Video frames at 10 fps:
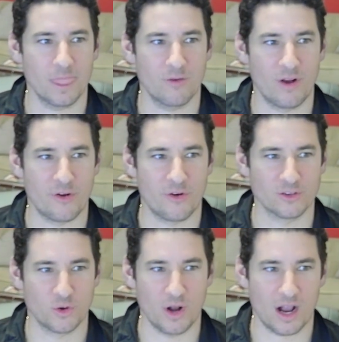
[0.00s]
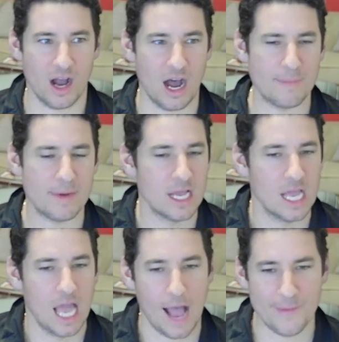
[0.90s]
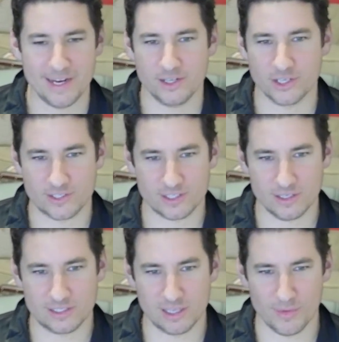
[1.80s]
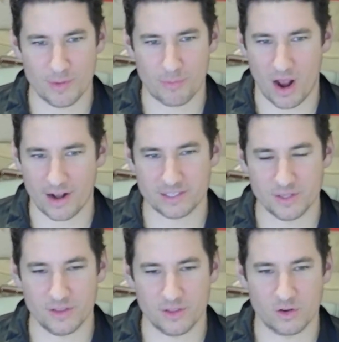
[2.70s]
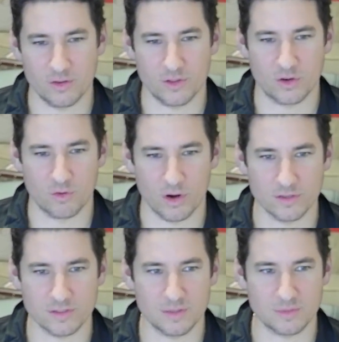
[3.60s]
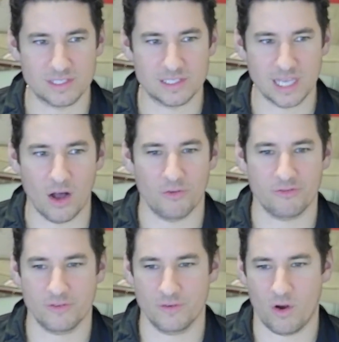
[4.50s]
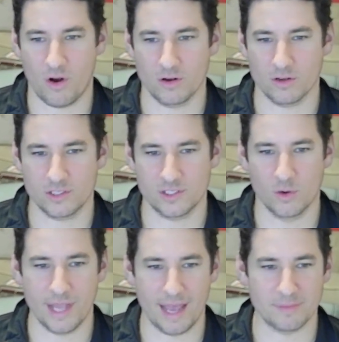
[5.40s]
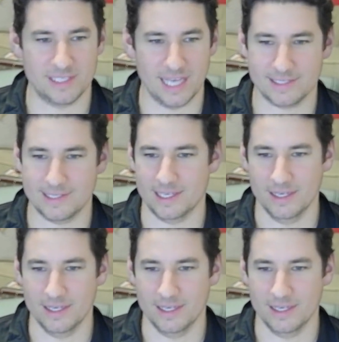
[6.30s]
radiatorgrillstore.com, just some of the products and the grills themselves are so damn sexy.